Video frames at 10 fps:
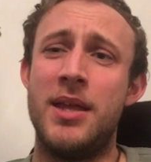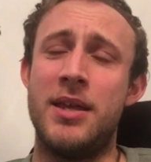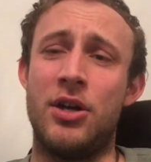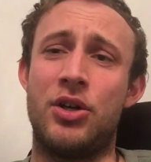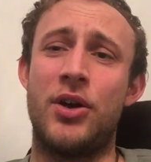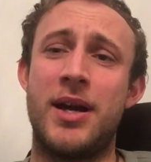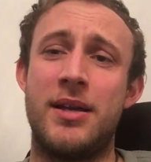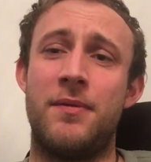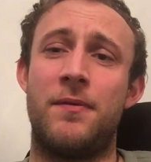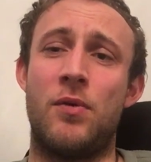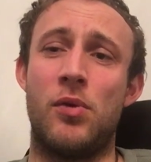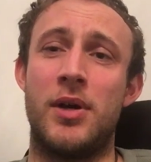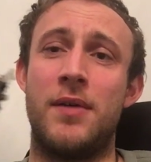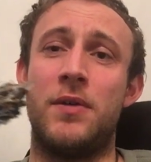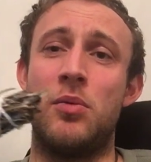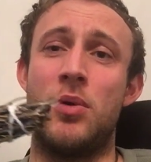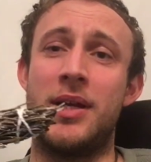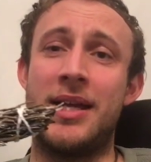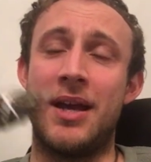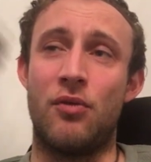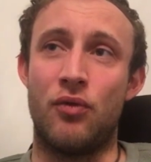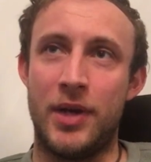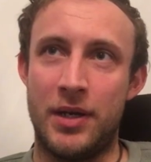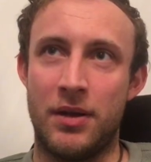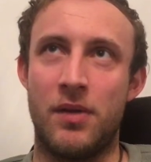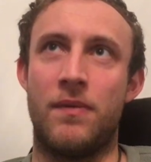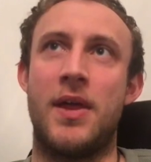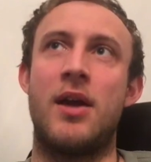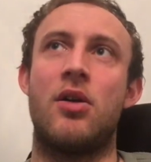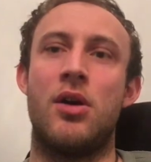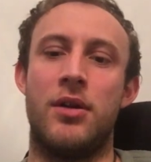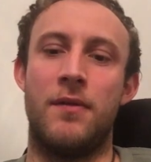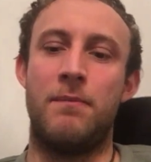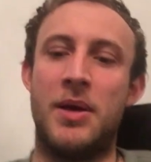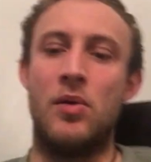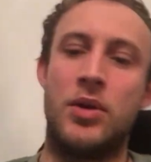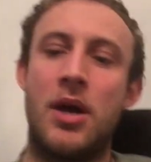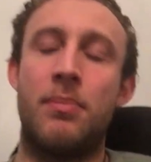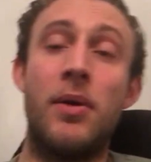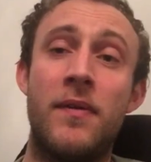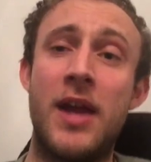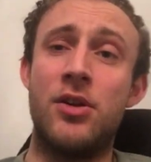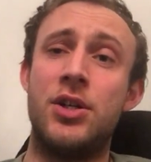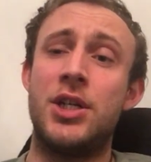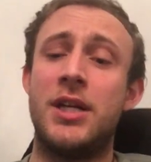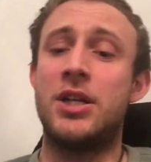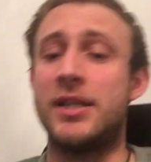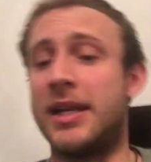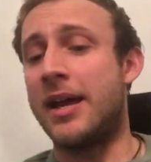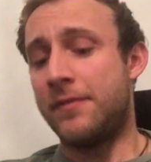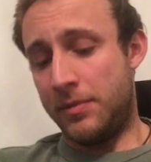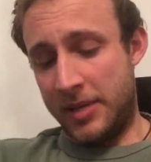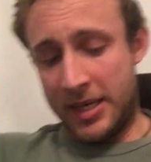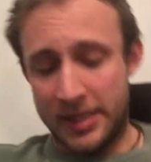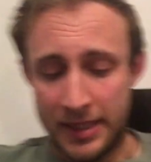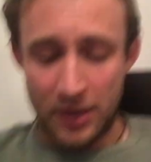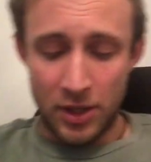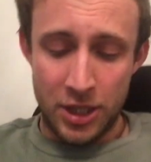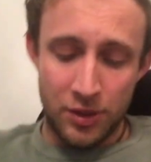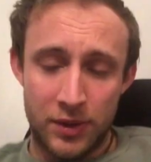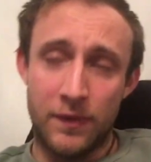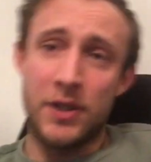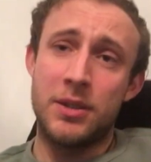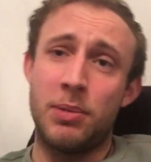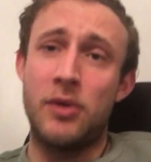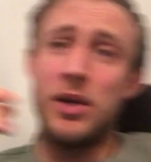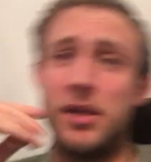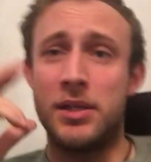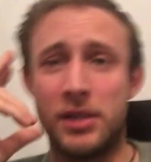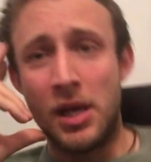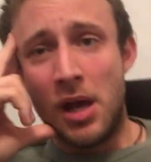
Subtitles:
They're great for if you want to get rid of that kind of build-up of energy. It doesn't have to be necessarily used for spirits.